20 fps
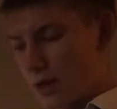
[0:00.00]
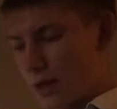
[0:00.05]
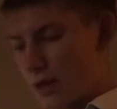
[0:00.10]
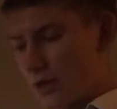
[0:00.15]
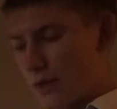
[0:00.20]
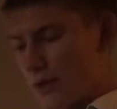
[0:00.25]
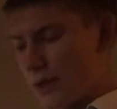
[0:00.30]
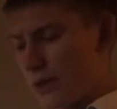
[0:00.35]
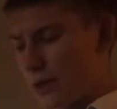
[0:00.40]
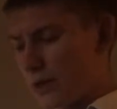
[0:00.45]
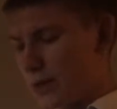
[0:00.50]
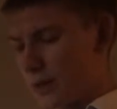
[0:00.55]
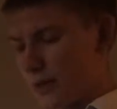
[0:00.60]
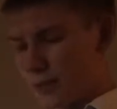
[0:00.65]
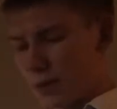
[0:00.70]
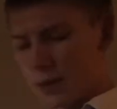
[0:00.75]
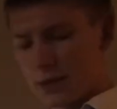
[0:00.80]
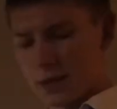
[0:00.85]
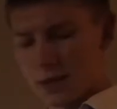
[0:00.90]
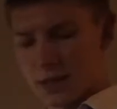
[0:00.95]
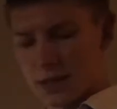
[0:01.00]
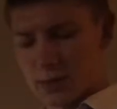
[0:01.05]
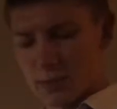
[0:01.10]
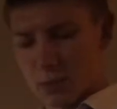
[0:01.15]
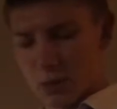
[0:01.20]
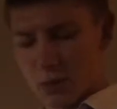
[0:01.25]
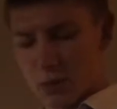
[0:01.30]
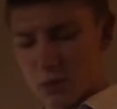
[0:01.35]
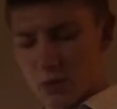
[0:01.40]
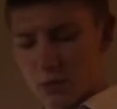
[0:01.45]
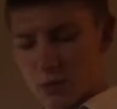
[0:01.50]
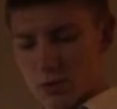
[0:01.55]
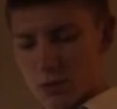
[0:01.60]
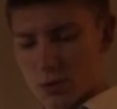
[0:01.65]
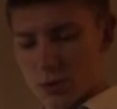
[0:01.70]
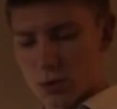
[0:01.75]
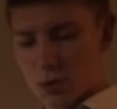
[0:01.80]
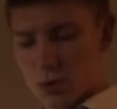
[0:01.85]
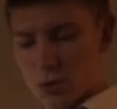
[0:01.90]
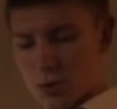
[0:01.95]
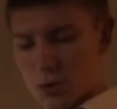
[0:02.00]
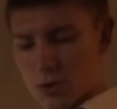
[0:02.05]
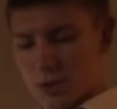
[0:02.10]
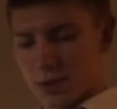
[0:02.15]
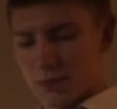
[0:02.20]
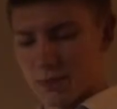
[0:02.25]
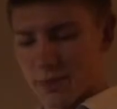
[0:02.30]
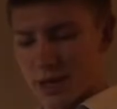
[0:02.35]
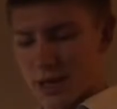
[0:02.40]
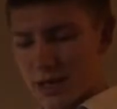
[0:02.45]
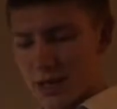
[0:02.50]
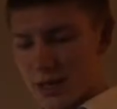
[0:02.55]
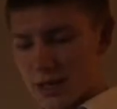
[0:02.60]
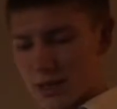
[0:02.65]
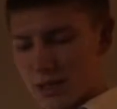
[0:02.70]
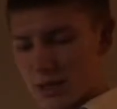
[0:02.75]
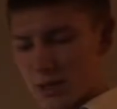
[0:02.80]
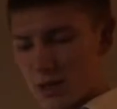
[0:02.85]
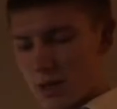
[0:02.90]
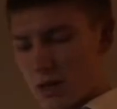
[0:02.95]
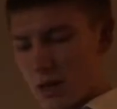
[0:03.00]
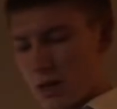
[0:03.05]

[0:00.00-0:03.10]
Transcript: relatively small social spendings